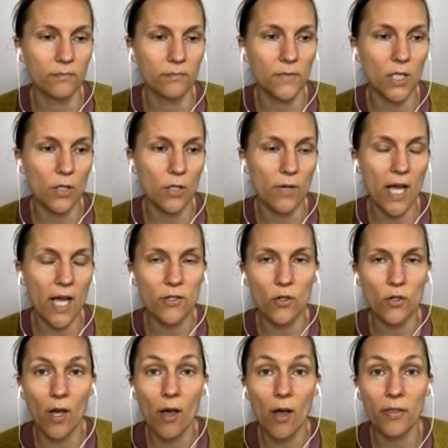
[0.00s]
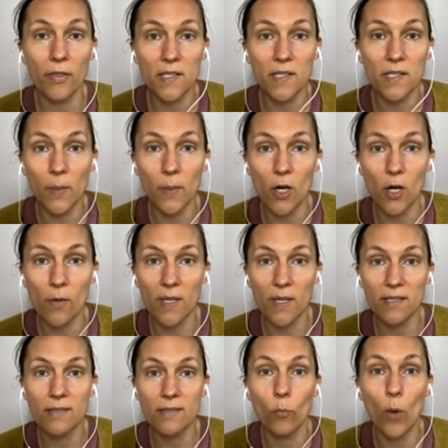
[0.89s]
natural health
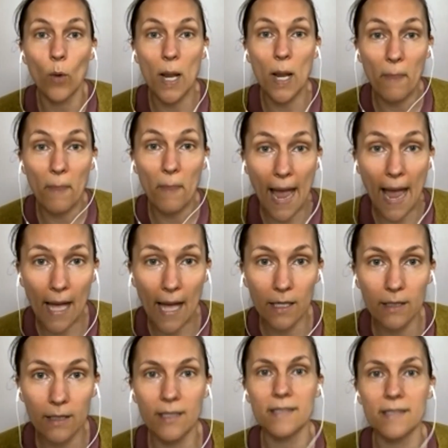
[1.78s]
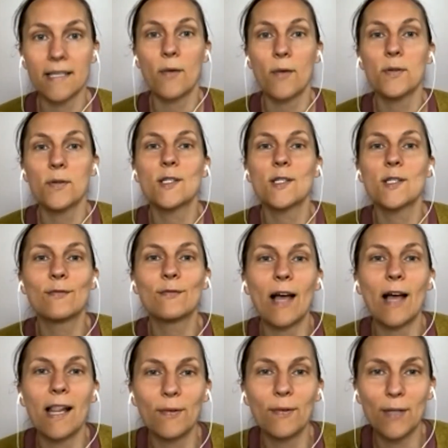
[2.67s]
experiments went bad because I was just
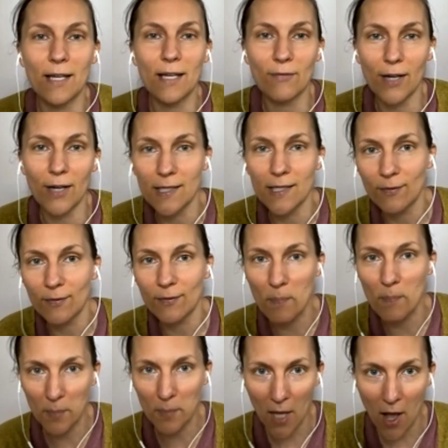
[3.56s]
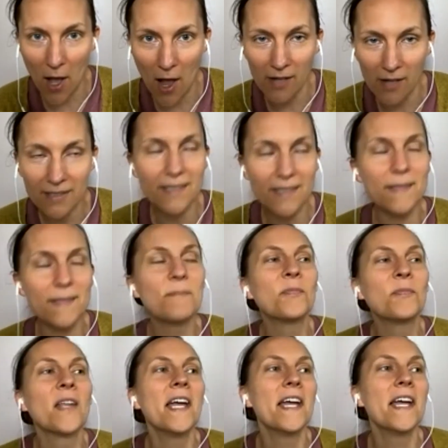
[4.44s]
following advice from blogs
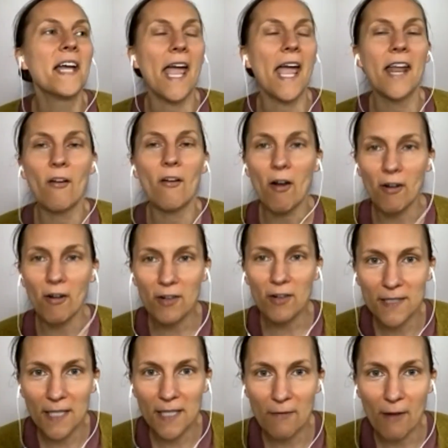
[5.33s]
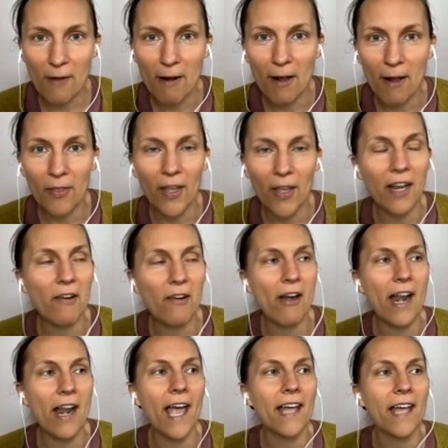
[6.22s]
and articles I found on the
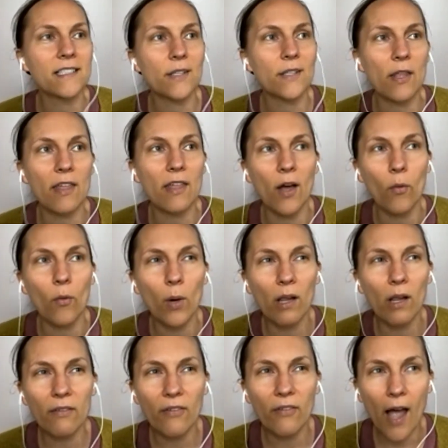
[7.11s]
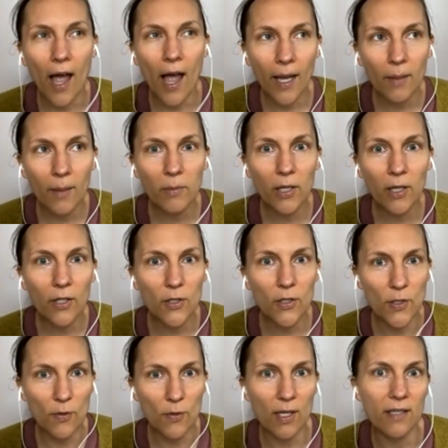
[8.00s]
internet. And so I thought, well, if I'm going to
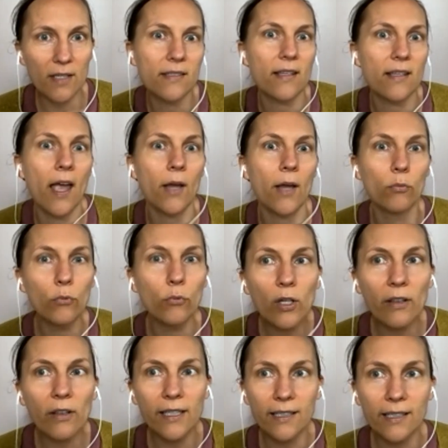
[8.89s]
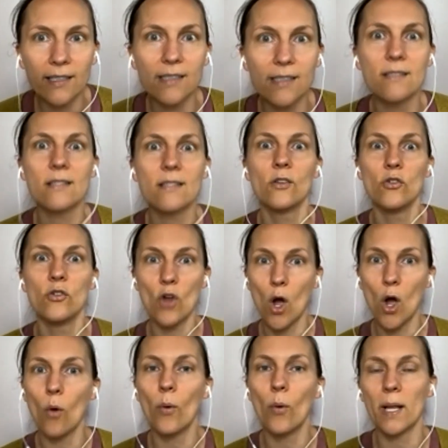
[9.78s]
do this, I really need to
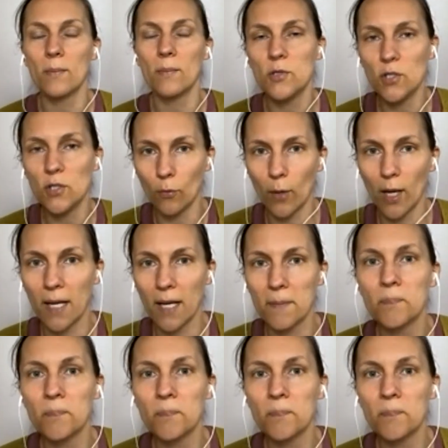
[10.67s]
know what I'm doing.